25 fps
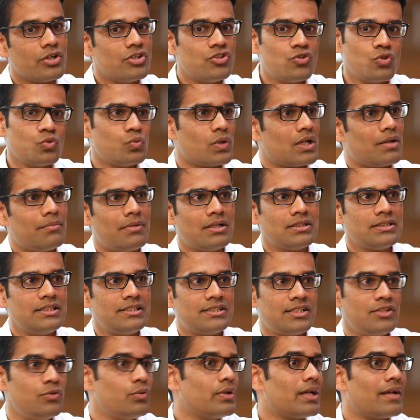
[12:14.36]
can choose one among
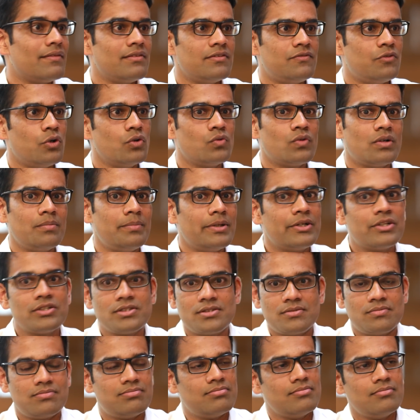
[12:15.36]
these 3, you can't have the 4th one
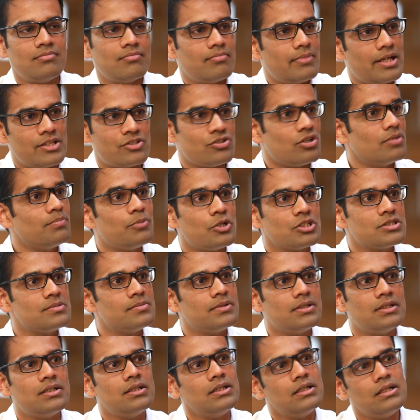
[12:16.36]
because it's not possible.